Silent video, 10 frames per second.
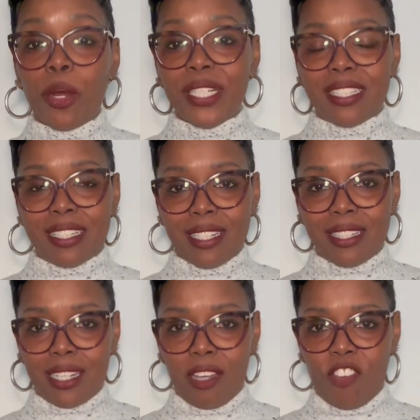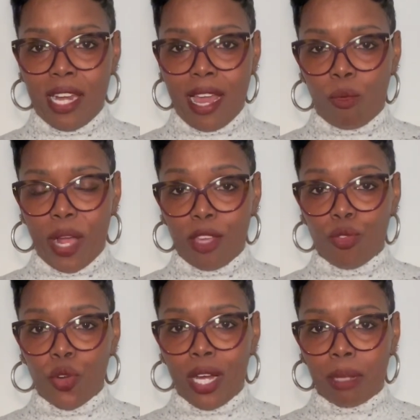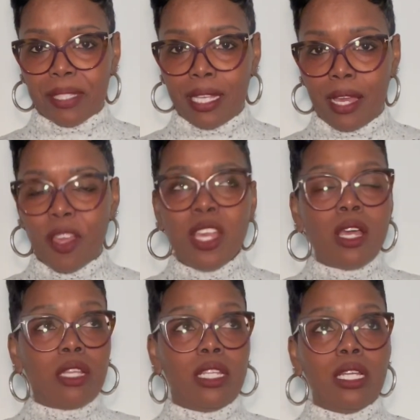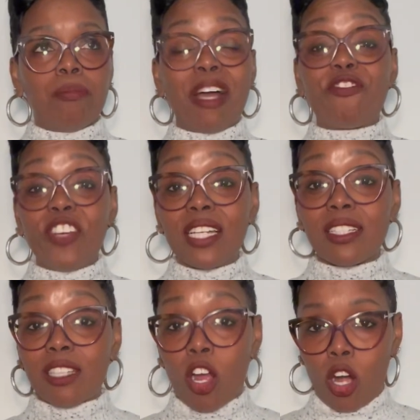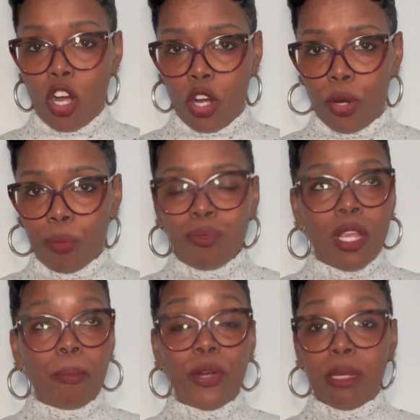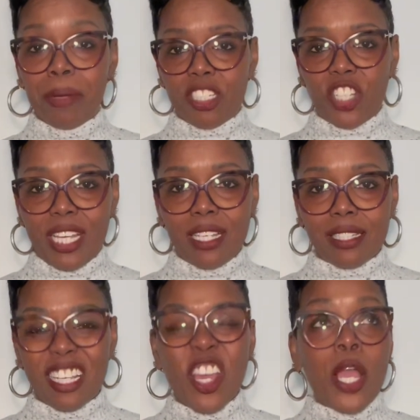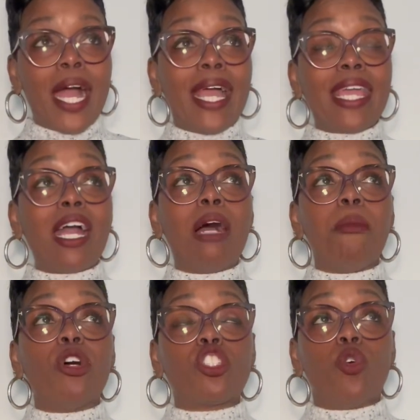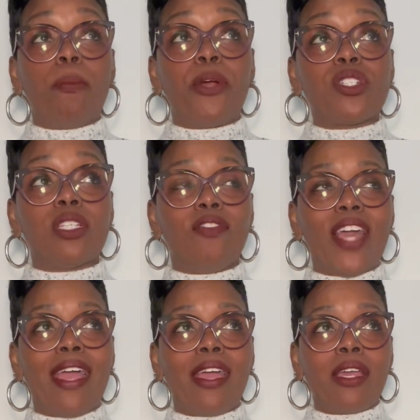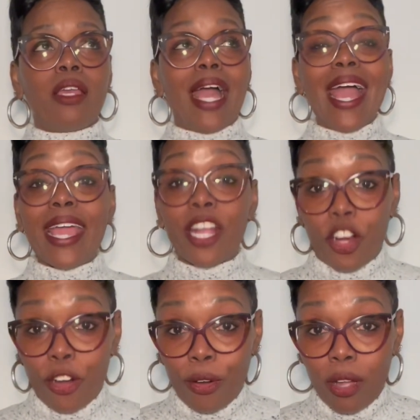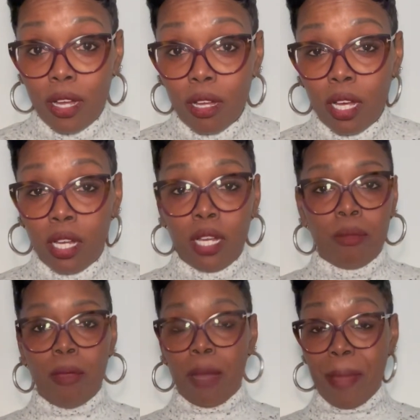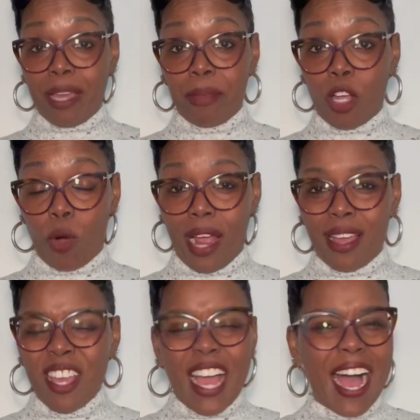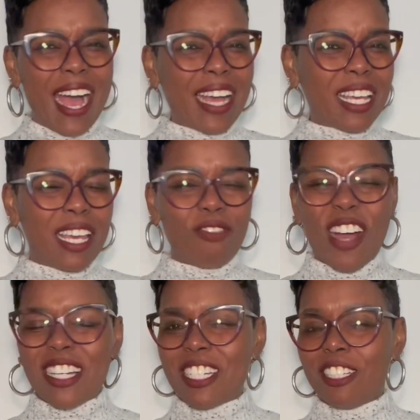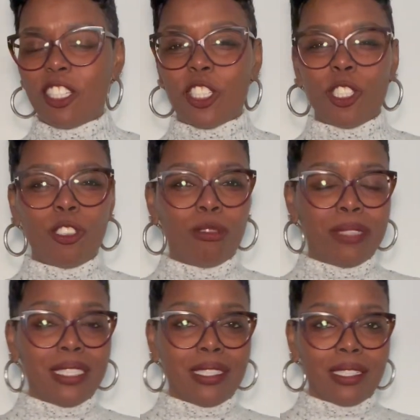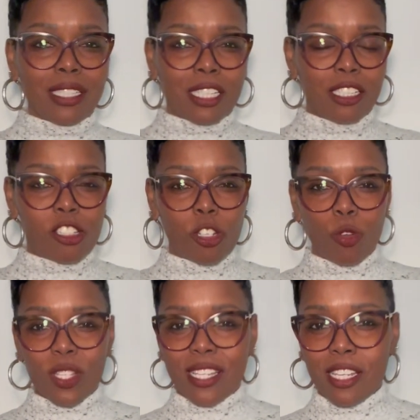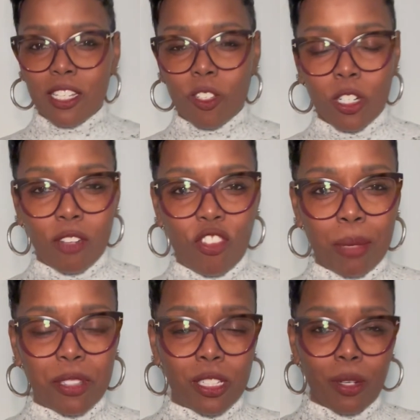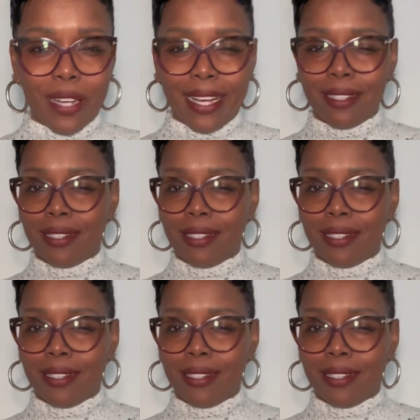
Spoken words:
sensitive in that way. You know what I'm saying? My feelings are hurt pretty much easy, and I'm also a person that anger make me cry. If I get so mad, I get so ticked off. I'm so like.